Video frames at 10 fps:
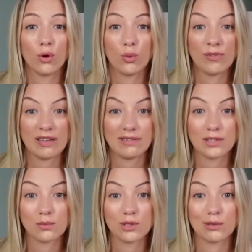Or we've even
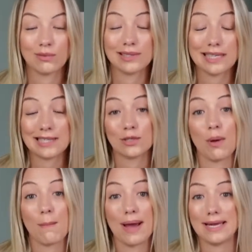seen some
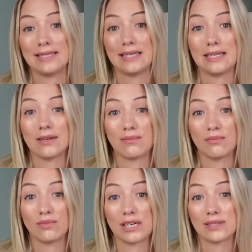amazing
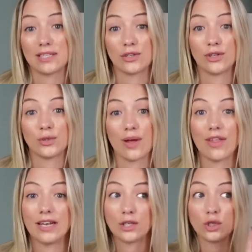downstairs loos where
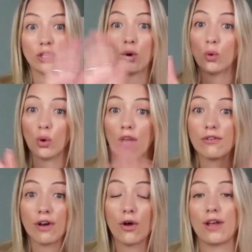they're literally all
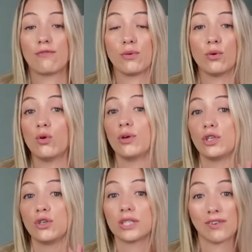over on every wall,
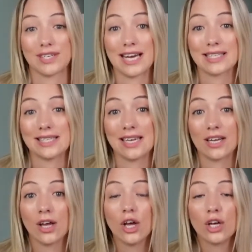which looks
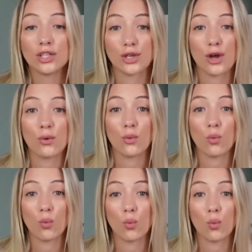fantastic. So
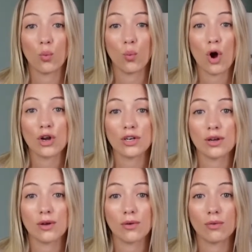one